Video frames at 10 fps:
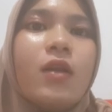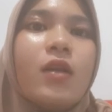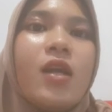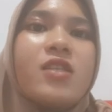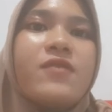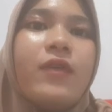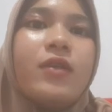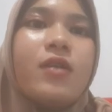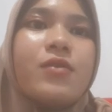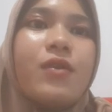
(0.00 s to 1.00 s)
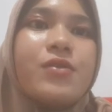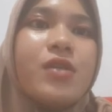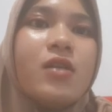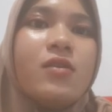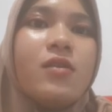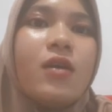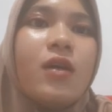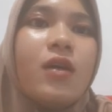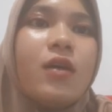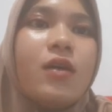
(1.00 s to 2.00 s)
Next, filter solution.
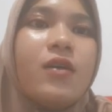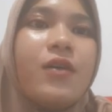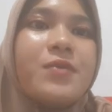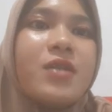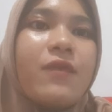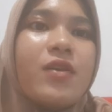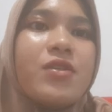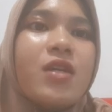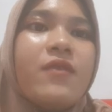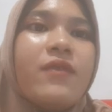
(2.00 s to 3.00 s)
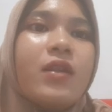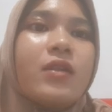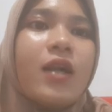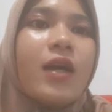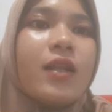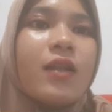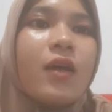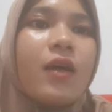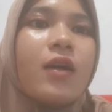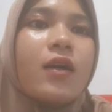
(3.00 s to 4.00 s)
Observation: filtrate,
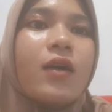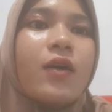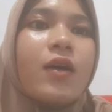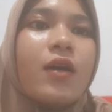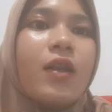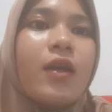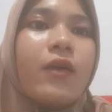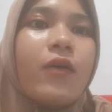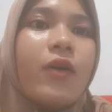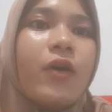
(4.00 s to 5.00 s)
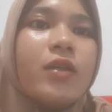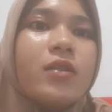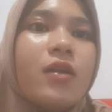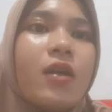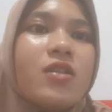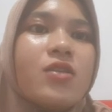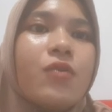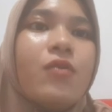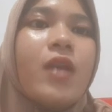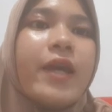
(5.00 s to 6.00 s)
clear color,
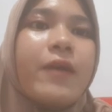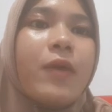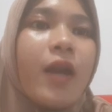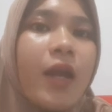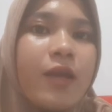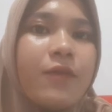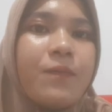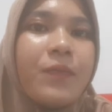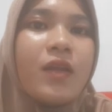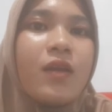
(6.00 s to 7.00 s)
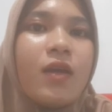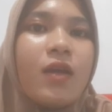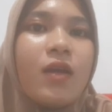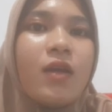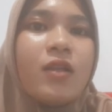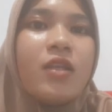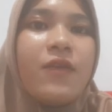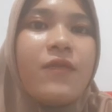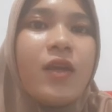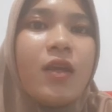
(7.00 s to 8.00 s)
residue light gray.
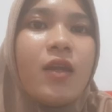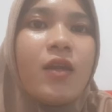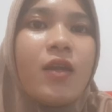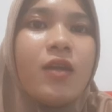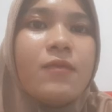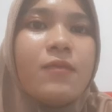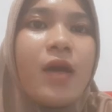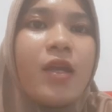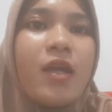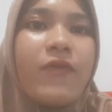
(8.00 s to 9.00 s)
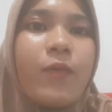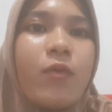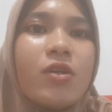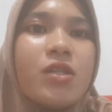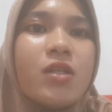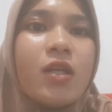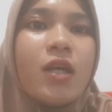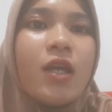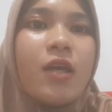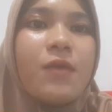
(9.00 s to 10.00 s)
Defining by evaporation
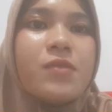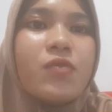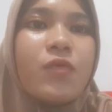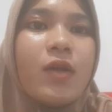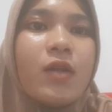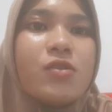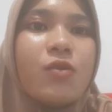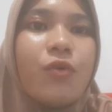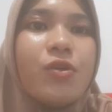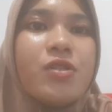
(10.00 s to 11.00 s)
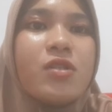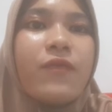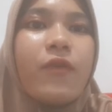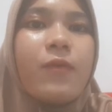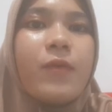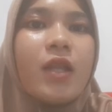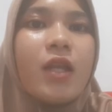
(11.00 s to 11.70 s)
keeps sluts formed